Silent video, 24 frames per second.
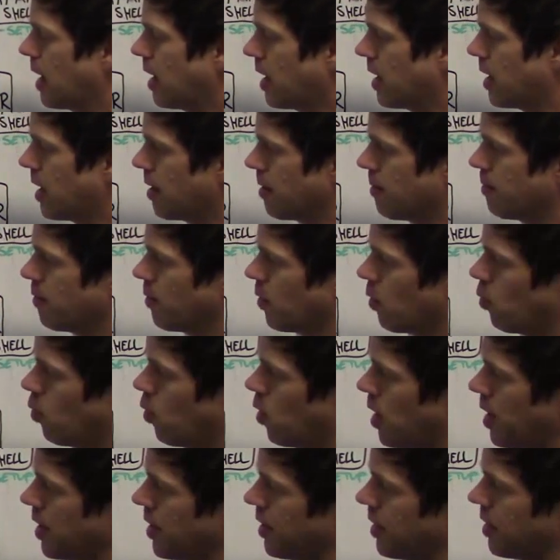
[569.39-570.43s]

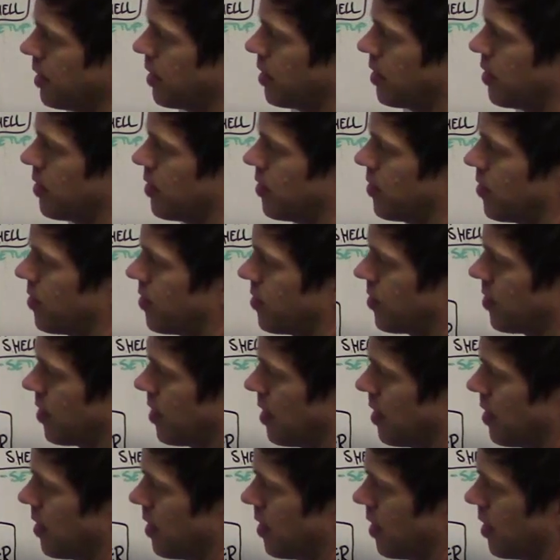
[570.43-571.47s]
One
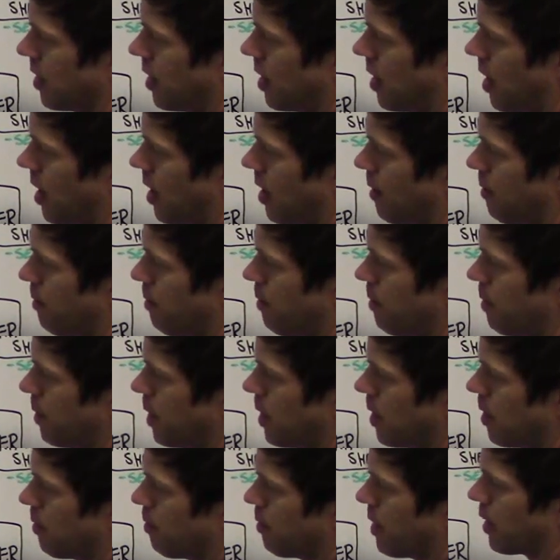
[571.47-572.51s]
is by
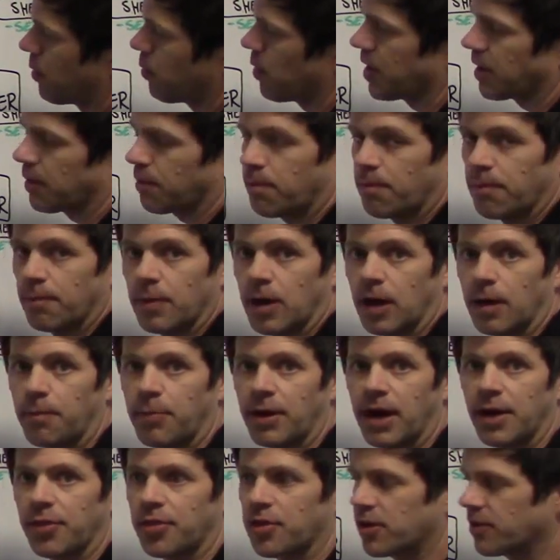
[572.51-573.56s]
running
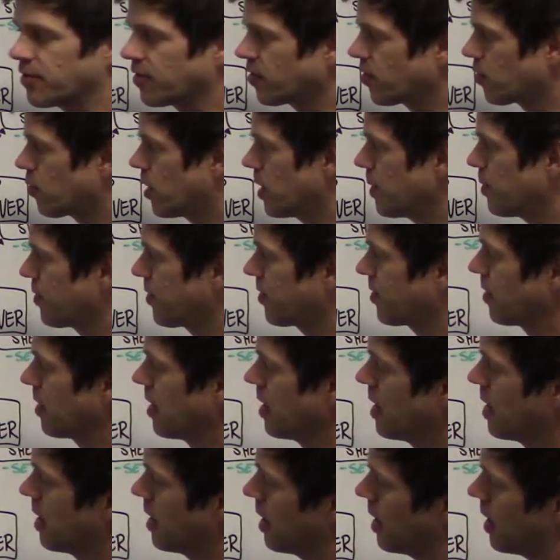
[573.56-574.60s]
Python
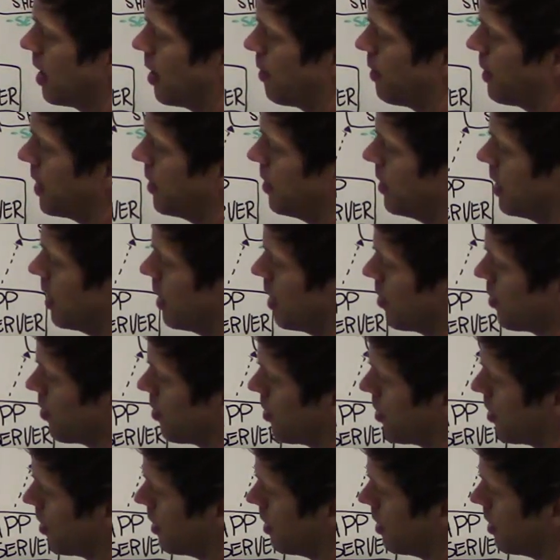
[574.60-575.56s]
scripts, and the other